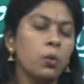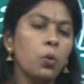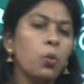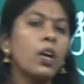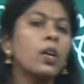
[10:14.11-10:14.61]

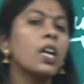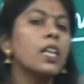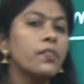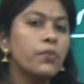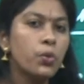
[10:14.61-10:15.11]
Who are called
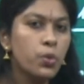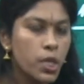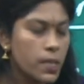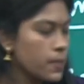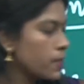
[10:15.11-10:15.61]

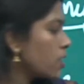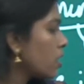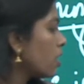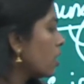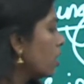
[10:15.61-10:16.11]
refugees?
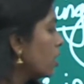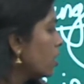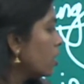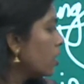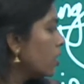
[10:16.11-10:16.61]

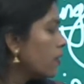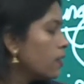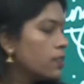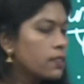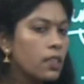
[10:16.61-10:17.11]

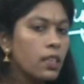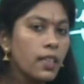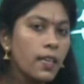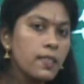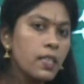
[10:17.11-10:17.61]
See,
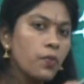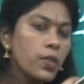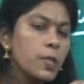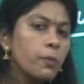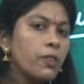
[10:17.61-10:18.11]
there is a
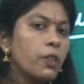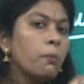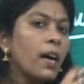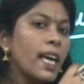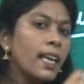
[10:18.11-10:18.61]
difference between
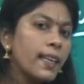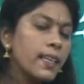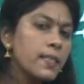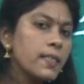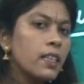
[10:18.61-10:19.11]

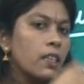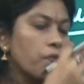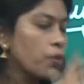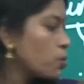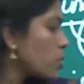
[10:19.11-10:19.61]
migrants and
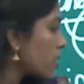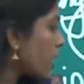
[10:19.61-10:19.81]
refugees.